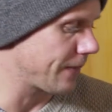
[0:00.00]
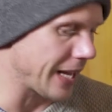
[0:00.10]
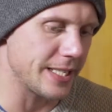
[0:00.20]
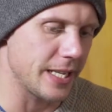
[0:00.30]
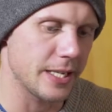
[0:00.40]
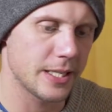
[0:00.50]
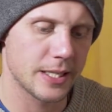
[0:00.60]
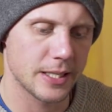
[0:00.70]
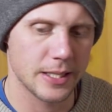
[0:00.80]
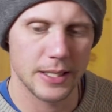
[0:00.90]
That is it.
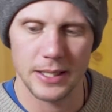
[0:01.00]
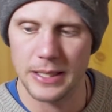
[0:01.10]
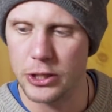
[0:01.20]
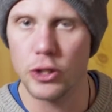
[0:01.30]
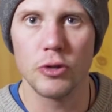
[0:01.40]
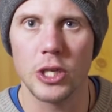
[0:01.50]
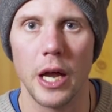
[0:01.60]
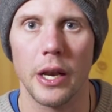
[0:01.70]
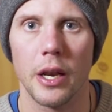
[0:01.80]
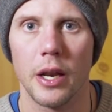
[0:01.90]
Shoe's
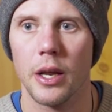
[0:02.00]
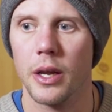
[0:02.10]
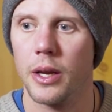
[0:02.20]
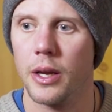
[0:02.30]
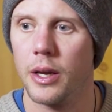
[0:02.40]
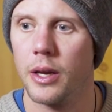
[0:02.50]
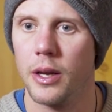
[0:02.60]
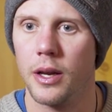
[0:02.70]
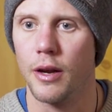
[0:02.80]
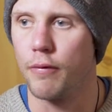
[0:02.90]
done.
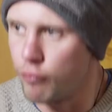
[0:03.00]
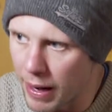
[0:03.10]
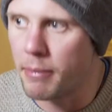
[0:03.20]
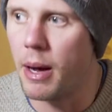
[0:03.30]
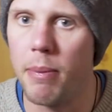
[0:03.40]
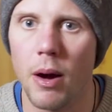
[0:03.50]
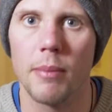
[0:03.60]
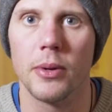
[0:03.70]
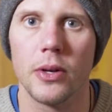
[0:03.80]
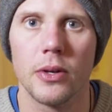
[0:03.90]
I've wrecked my
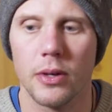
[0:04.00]
apartment.